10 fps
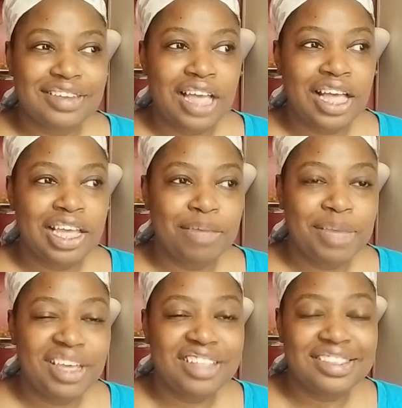
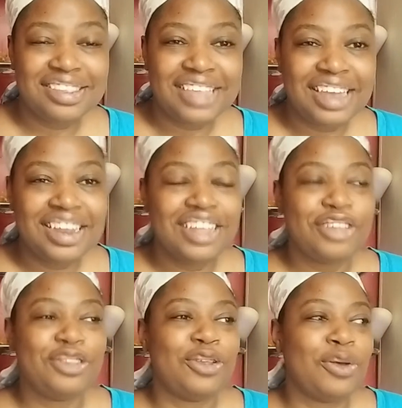time and
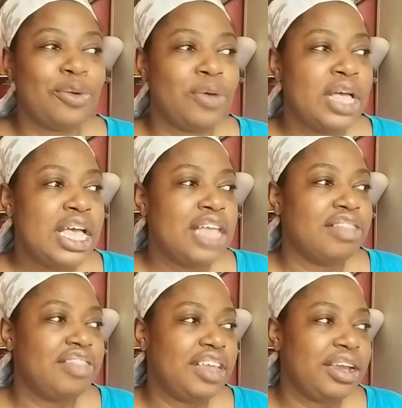setting. So
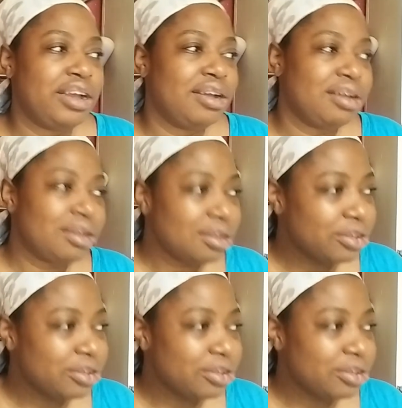they're,